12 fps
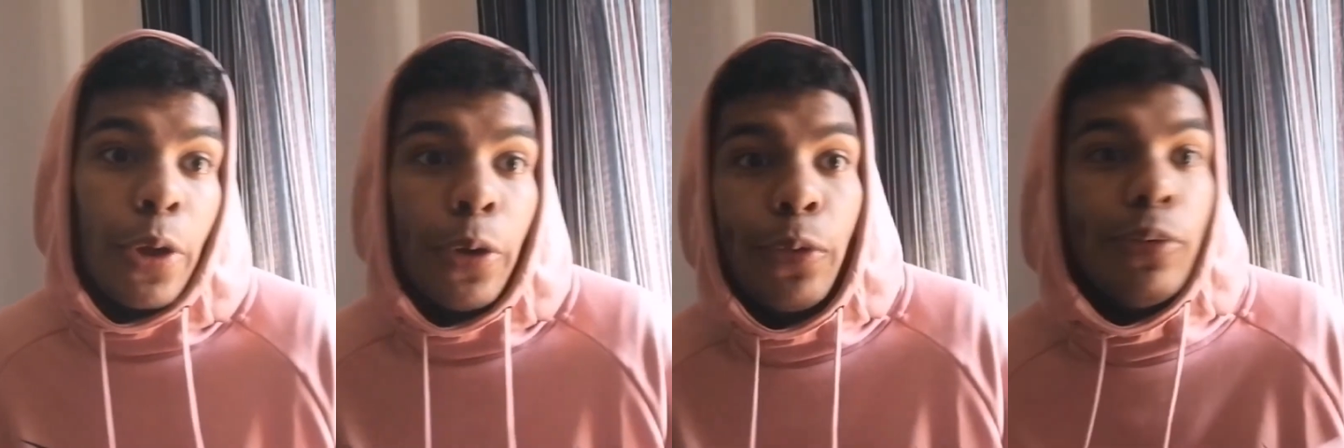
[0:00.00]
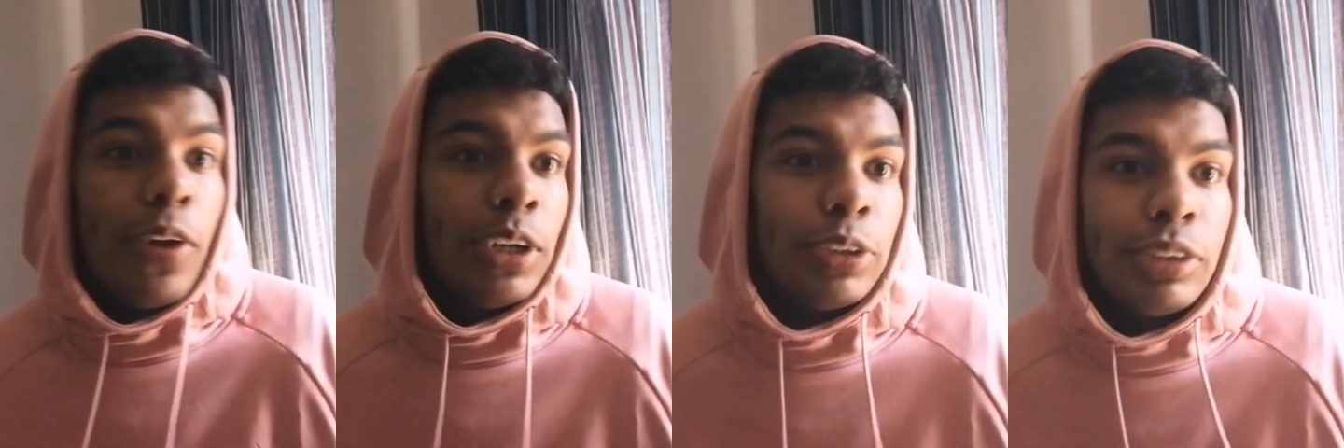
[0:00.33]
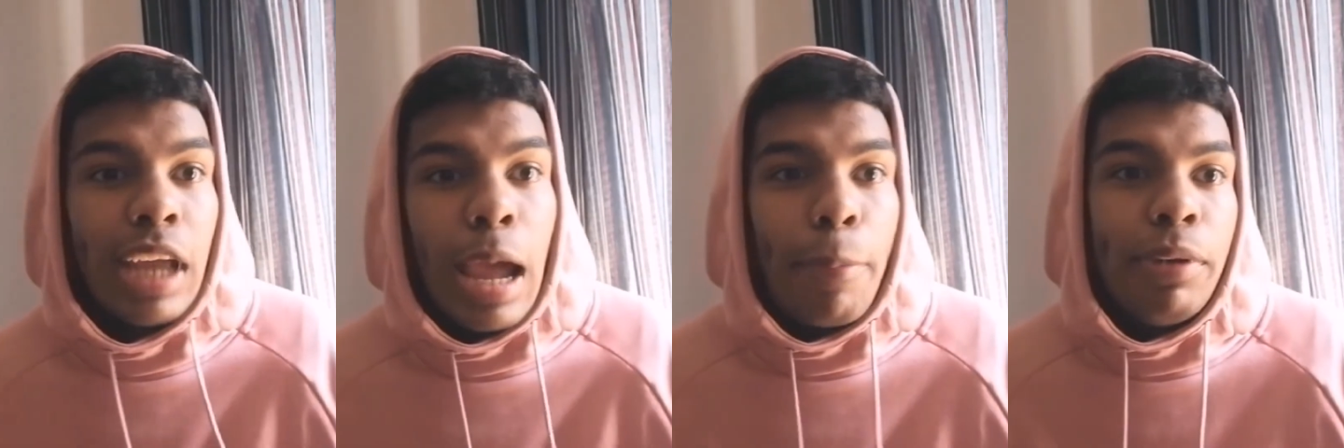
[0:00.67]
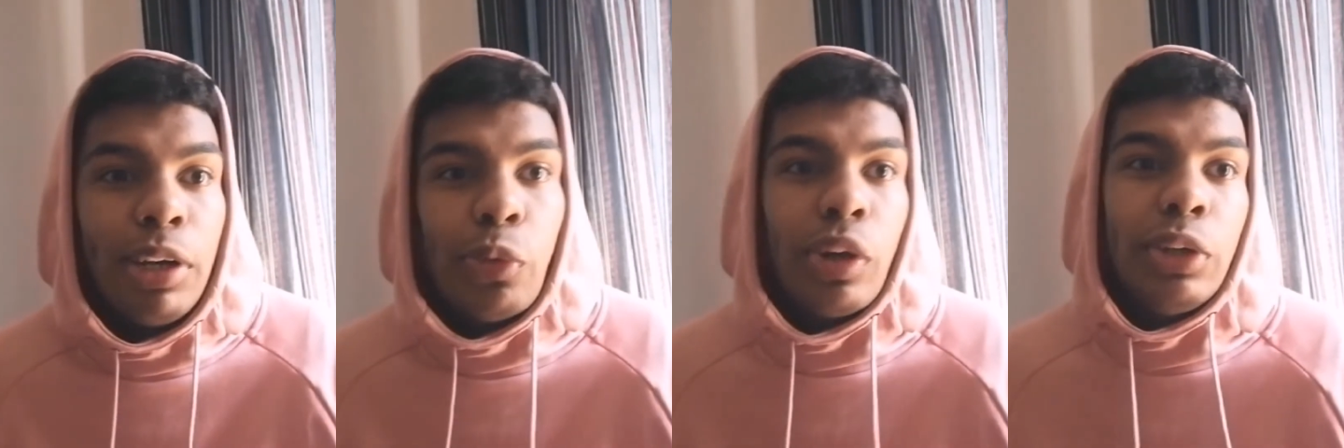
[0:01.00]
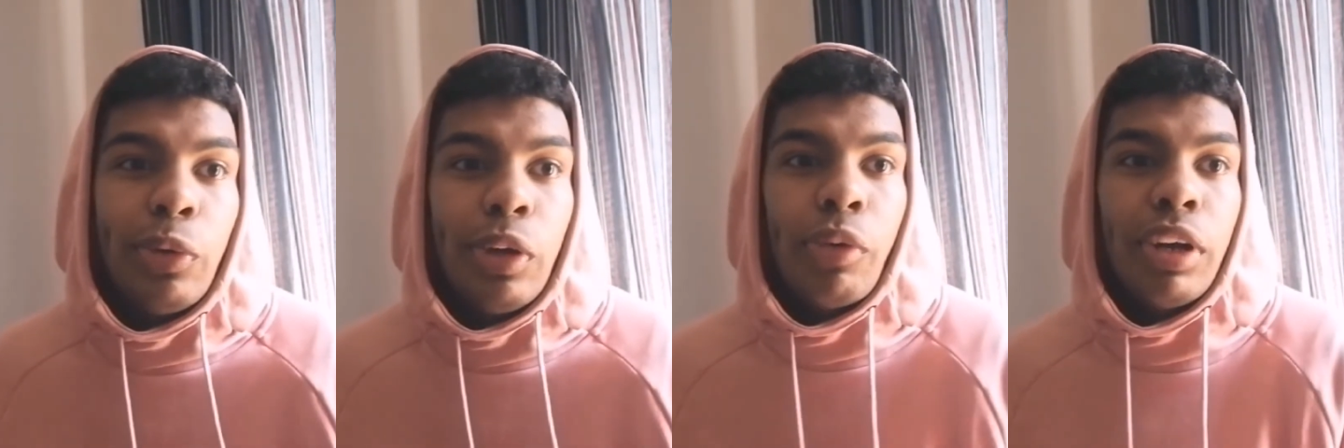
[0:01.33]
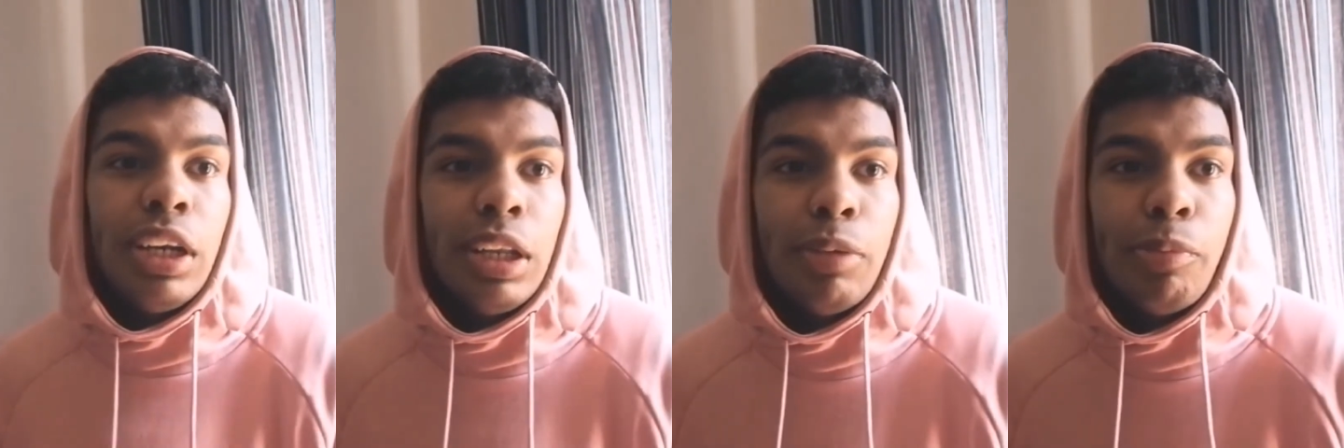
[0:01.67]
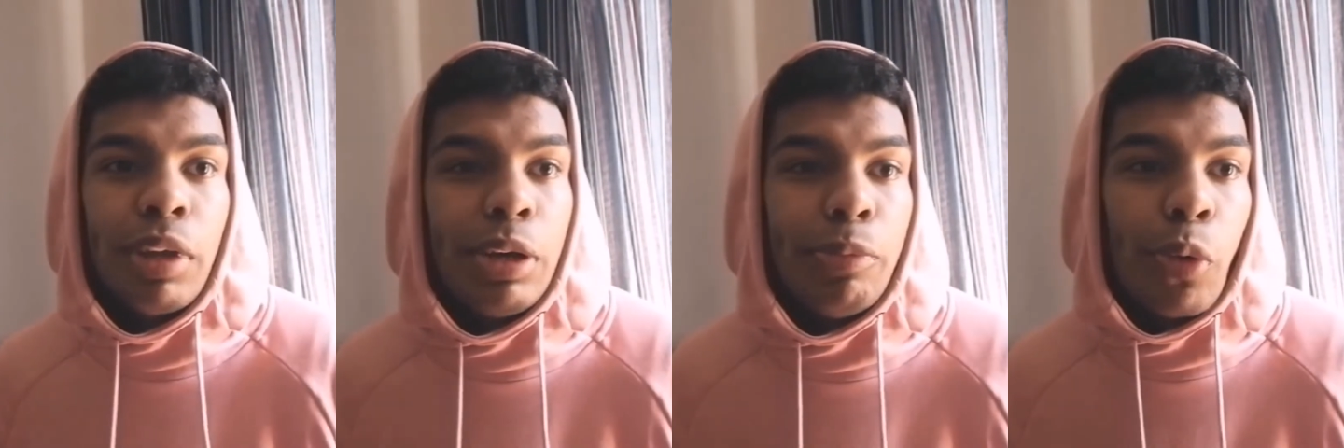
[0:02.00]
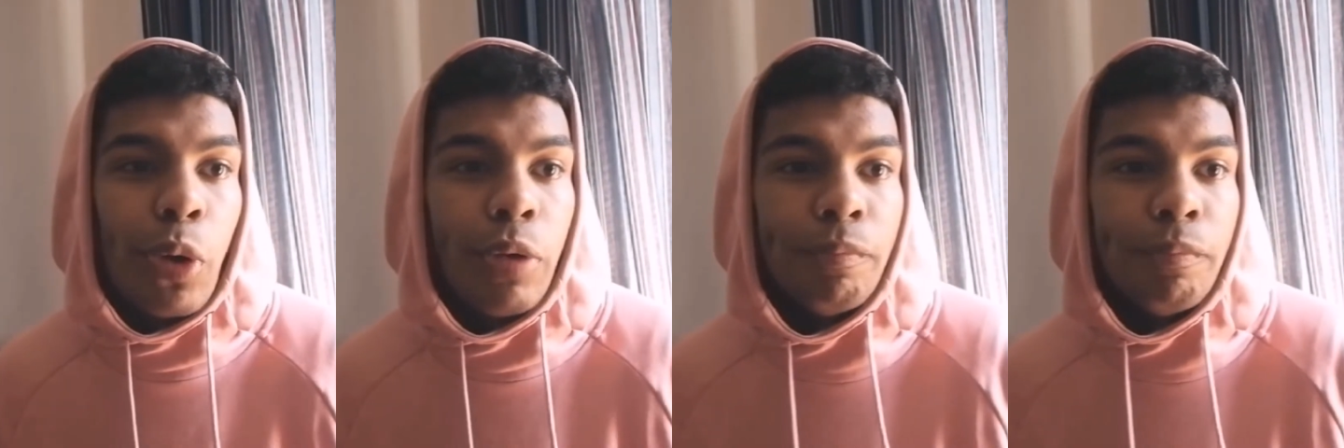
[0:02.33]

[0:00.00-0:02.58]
Who knows what's happening in 2021 anymore?